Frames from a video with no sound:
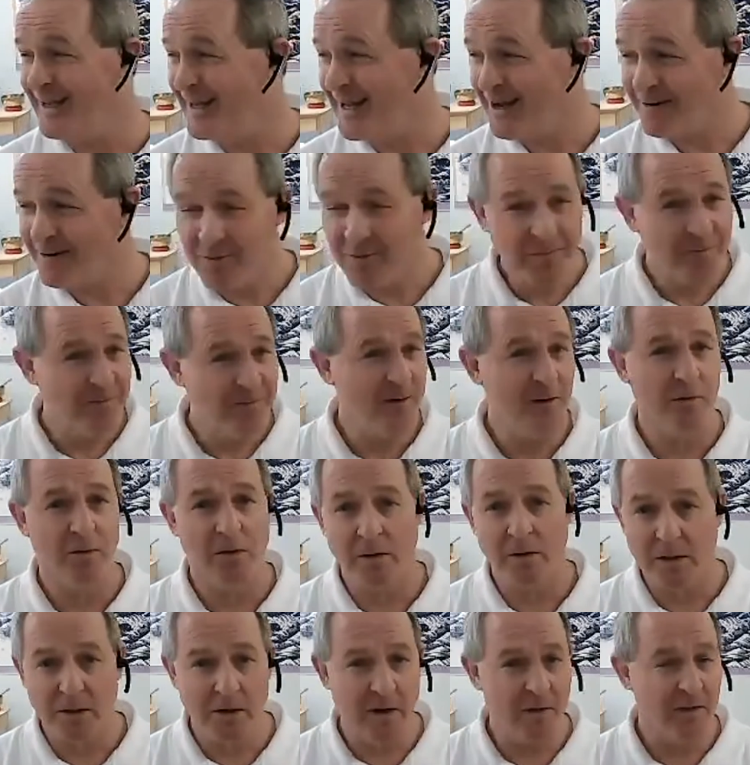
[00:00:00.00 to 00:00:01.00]
never
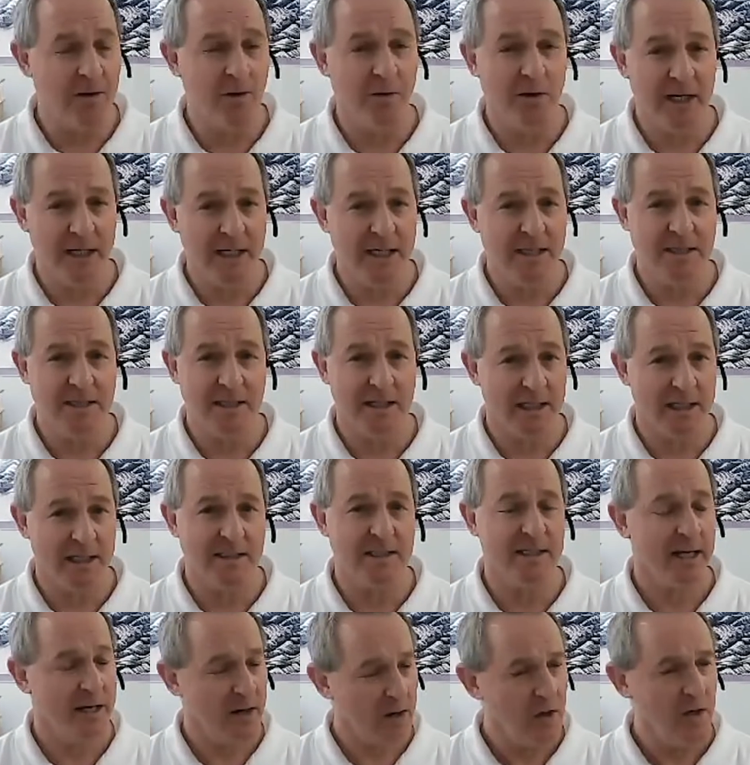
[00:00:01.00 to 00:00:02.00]
feel their knees unless
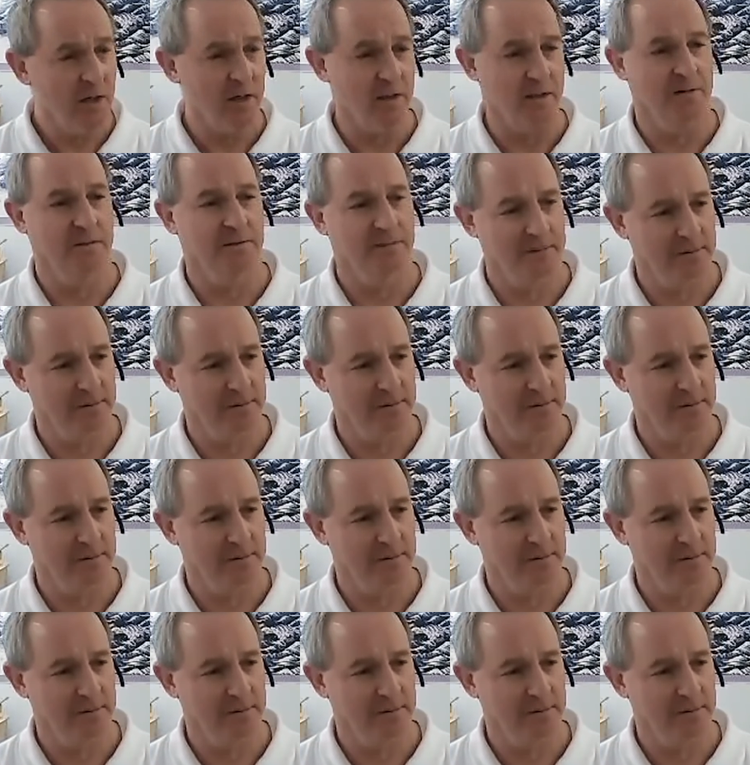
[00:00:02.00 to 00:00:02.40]
they hurt.